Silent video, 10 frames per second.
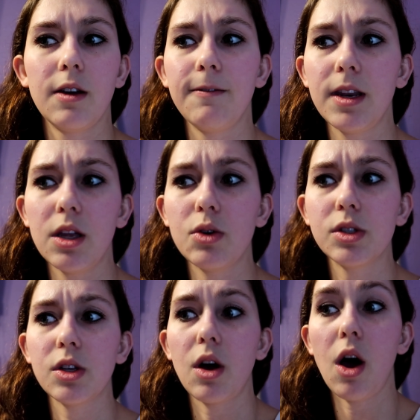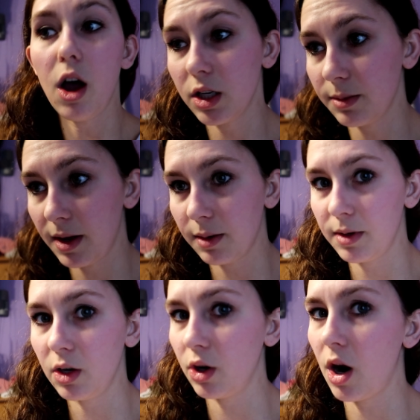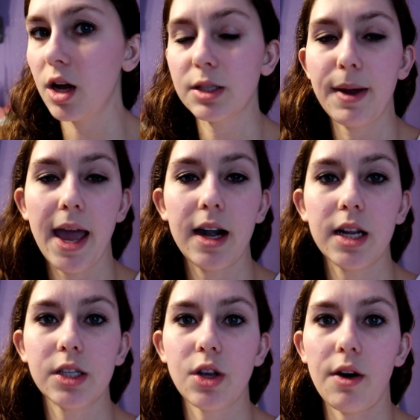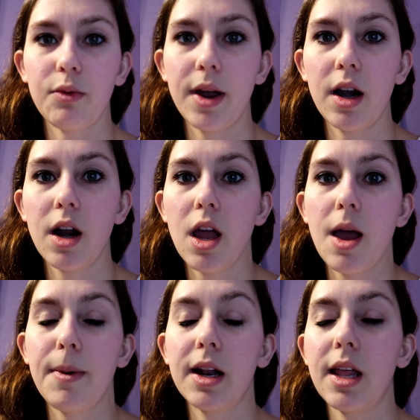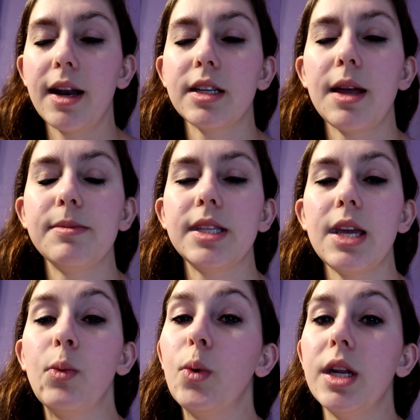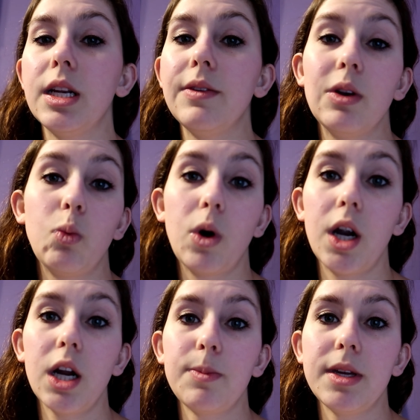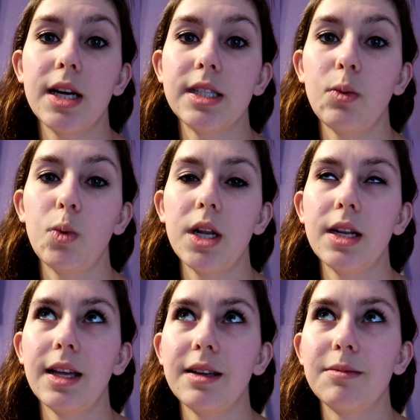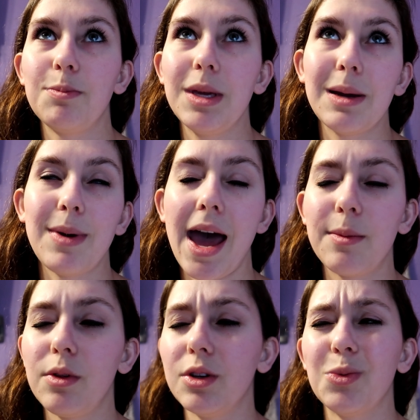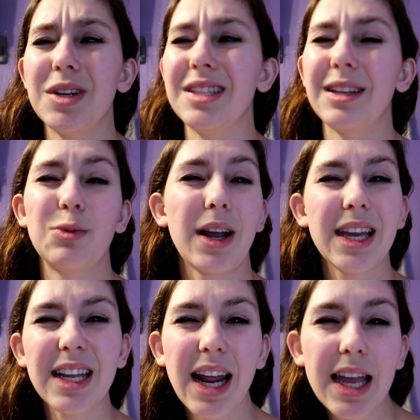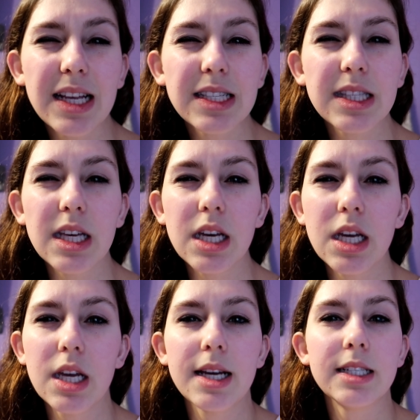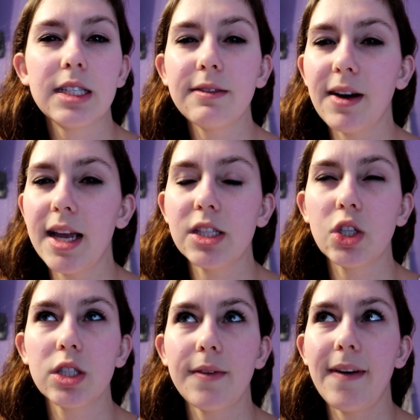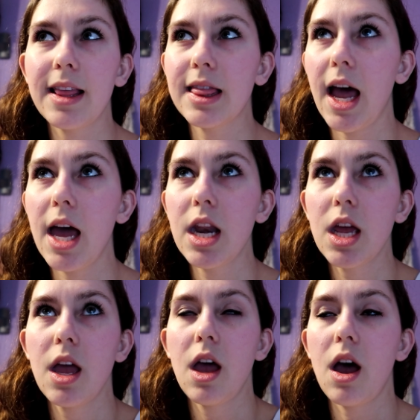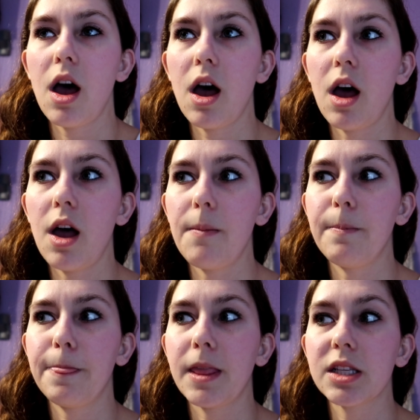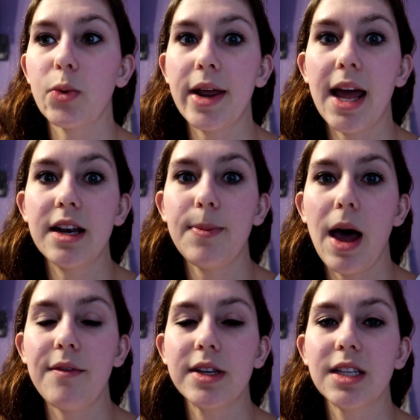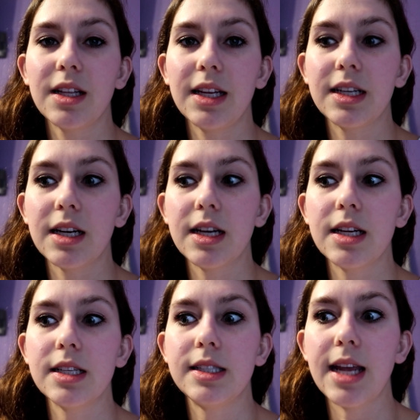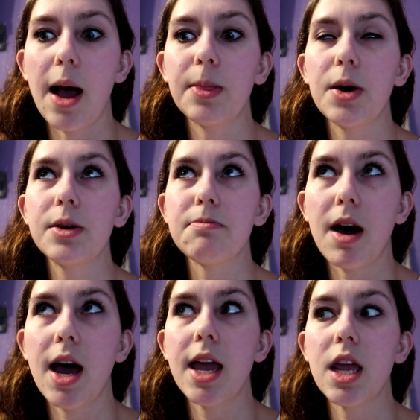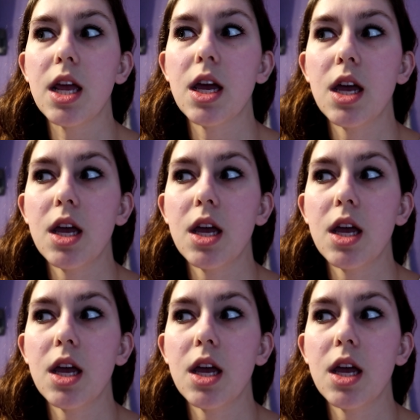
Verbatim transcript: videos onto my computer, onto my editing software, but a lot of times it wouldn't even work because it wouldn't like be compatible or wouldn't like recognize the device or stuff like that. Um, so I'd end up having to like download my